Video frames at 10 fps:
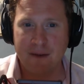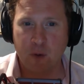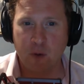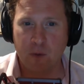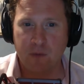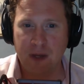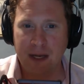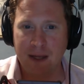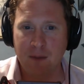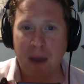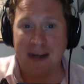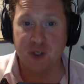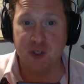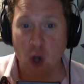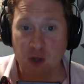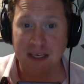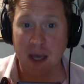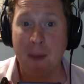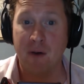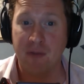therefore, feeling patriotic
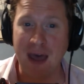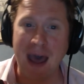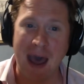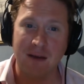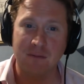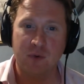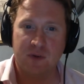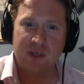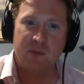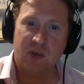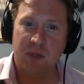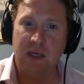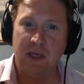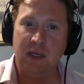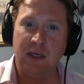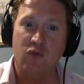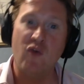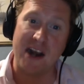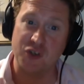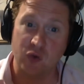about that would seem to be
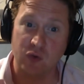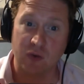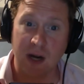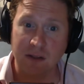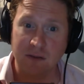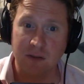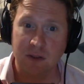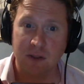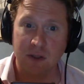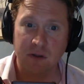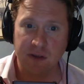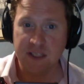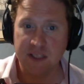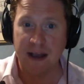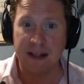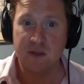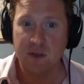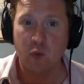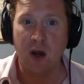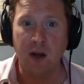rational, right? These values
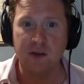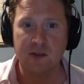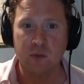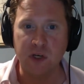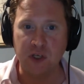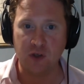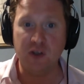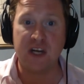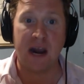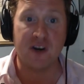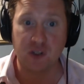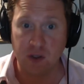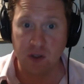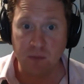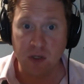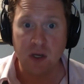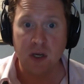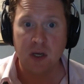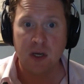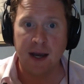have worked. We should cherish them,
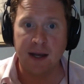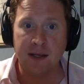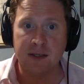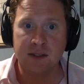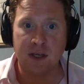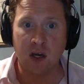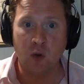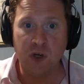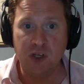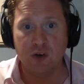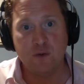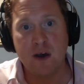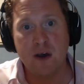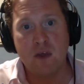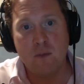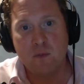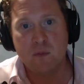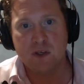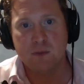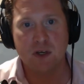and we should further
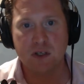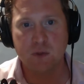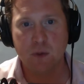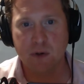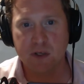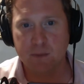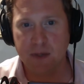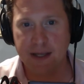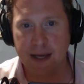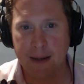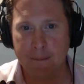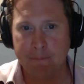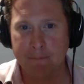them as much as we possibly can.